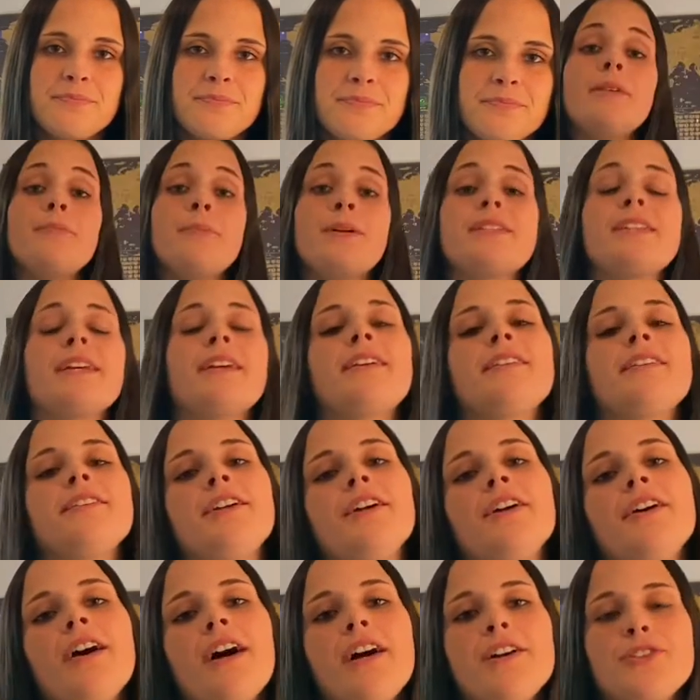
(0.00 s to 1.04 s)
In my second
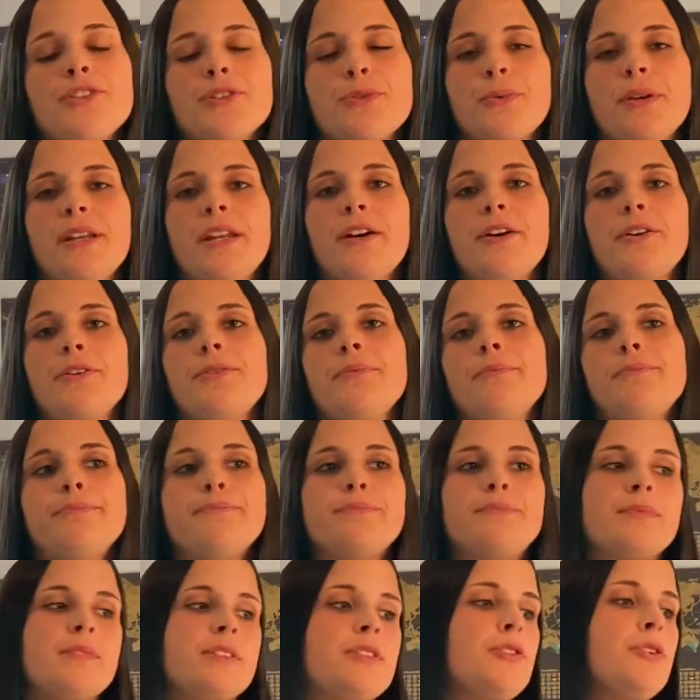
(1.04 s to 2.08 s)
year I just went out
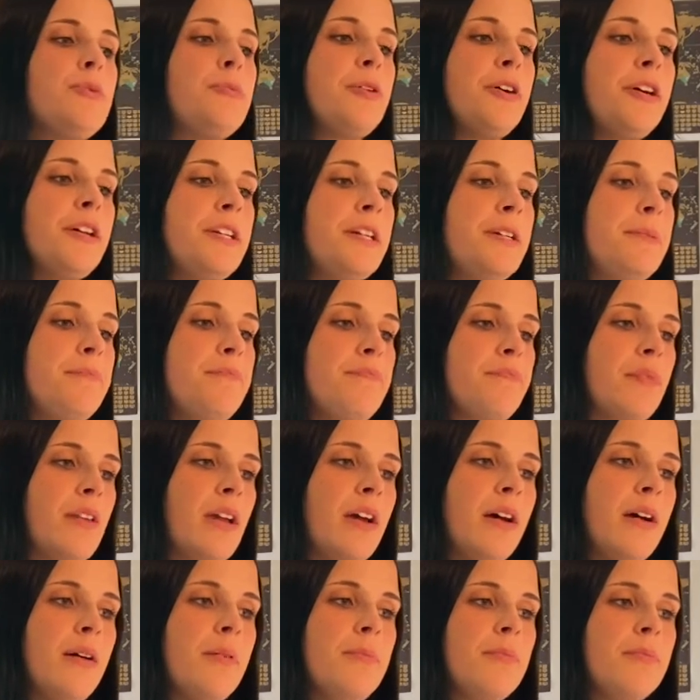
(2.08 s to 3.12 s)
to a party
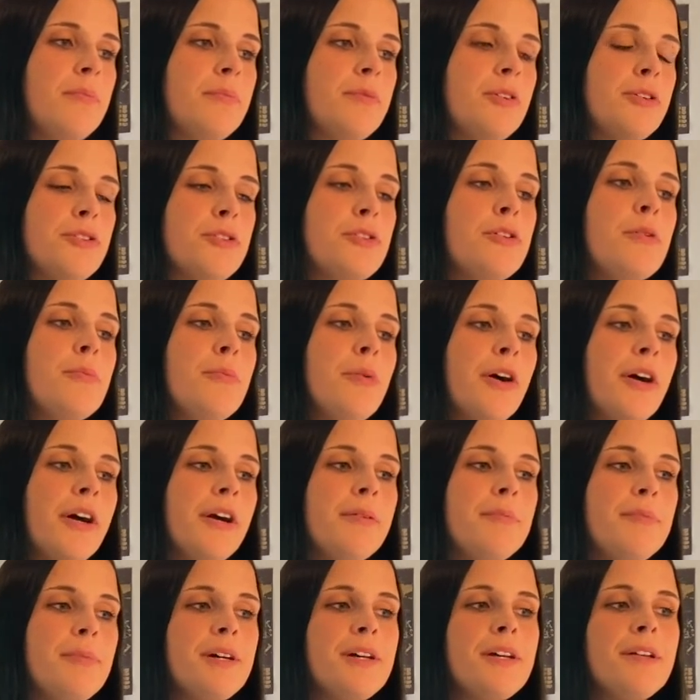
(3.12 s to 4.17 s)
or to a bar,
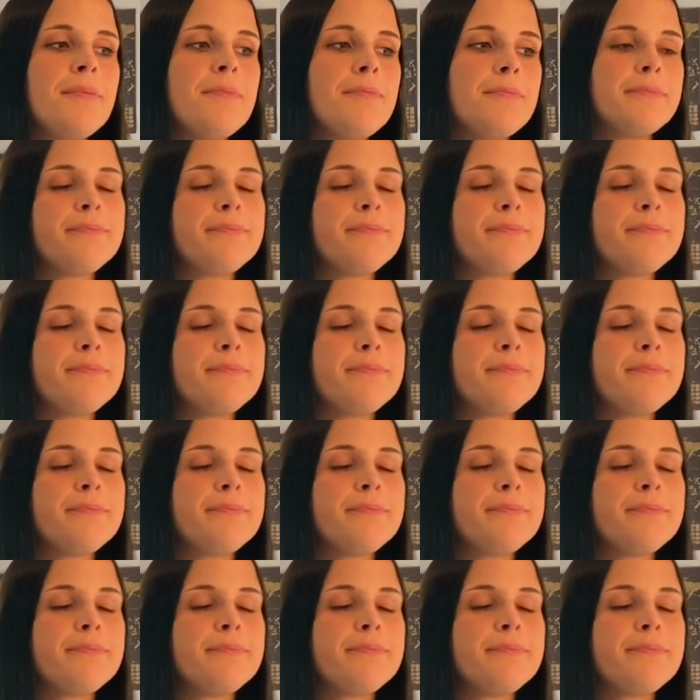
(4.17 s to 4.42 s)
but